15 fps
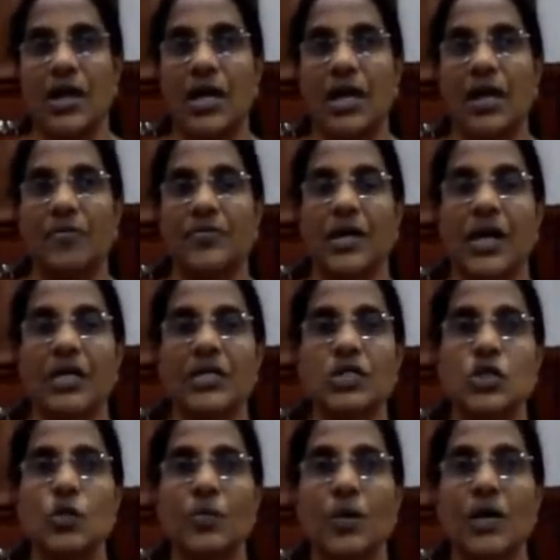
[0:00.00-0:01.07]
If the
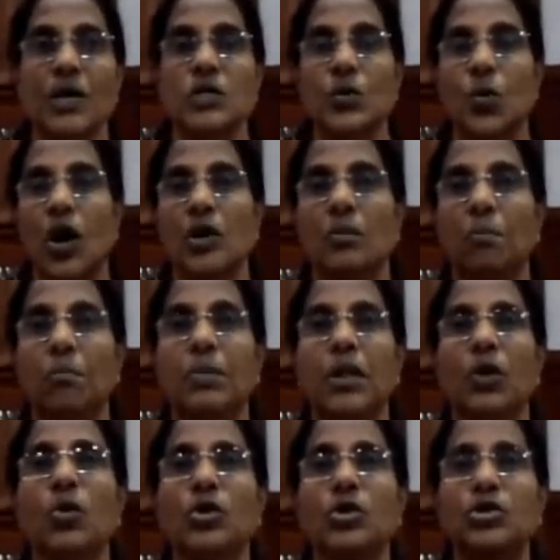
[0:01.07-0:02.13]
consumers want
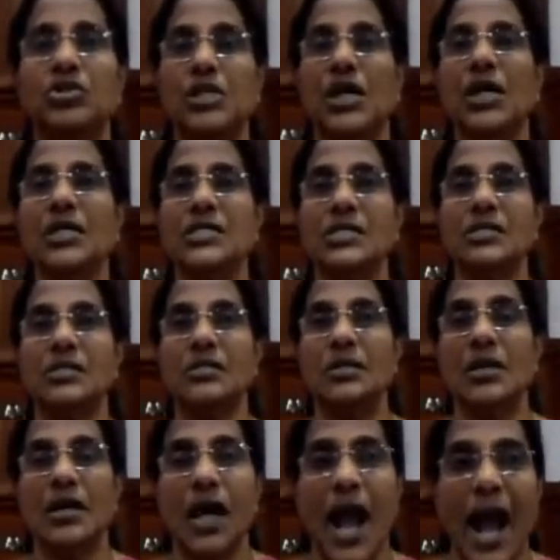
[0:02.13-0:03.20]
blue shirts
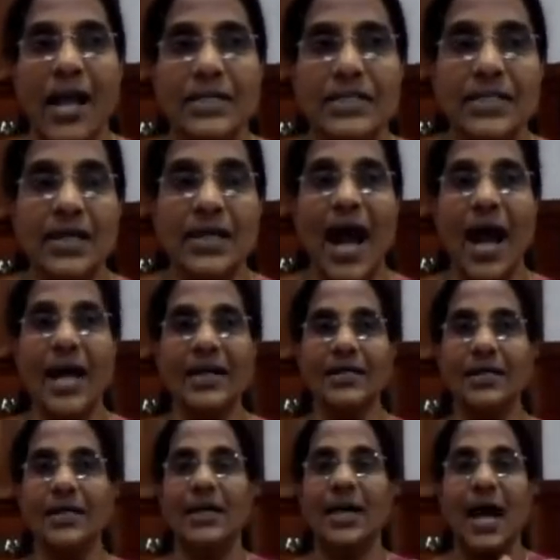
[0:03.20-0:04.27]

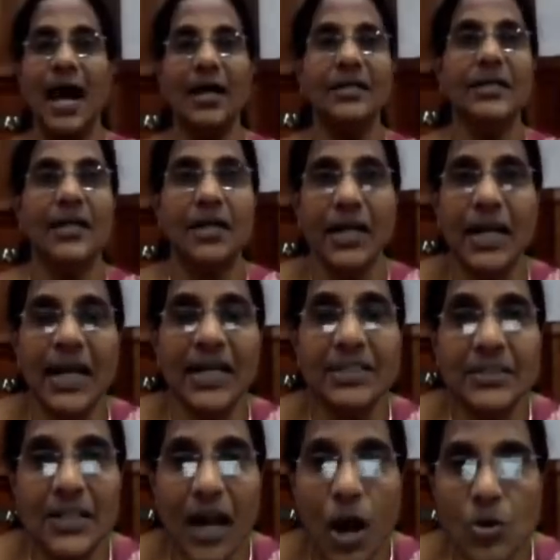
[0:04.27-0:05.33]
and
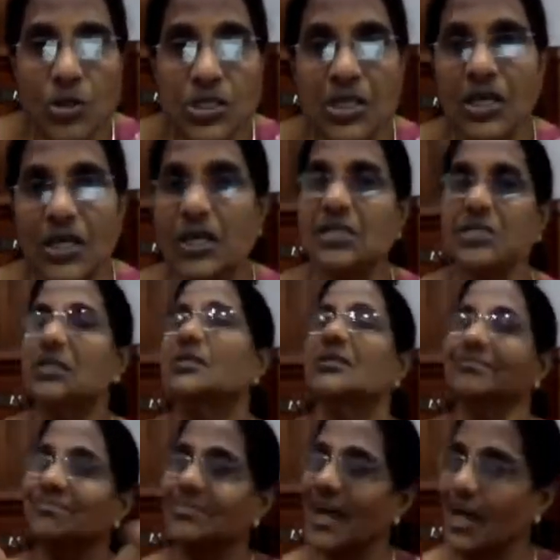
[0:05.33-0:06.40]
green trousers,
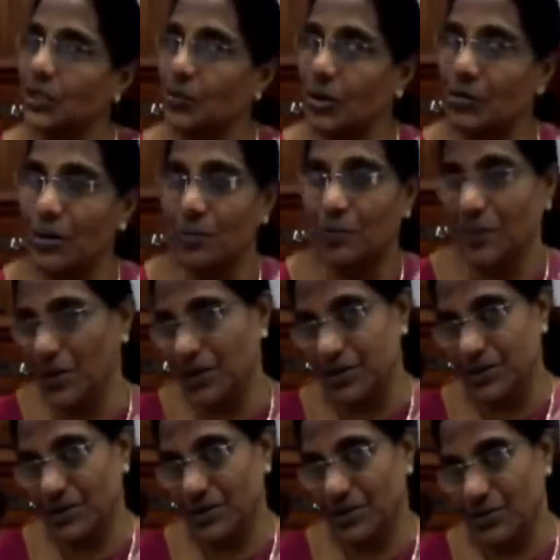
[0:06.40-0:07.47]
that will be
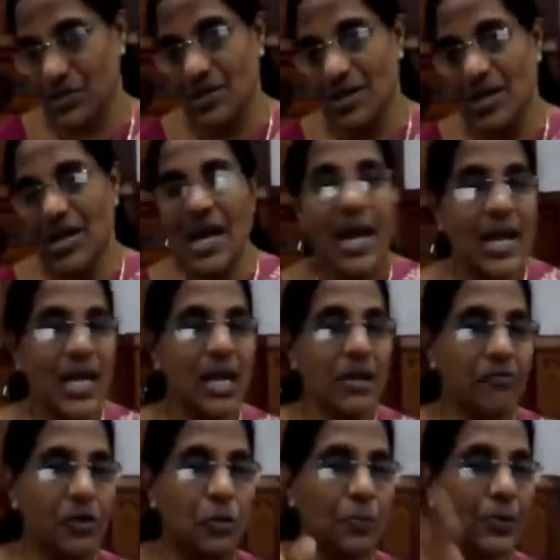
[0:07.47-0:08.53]
produced. If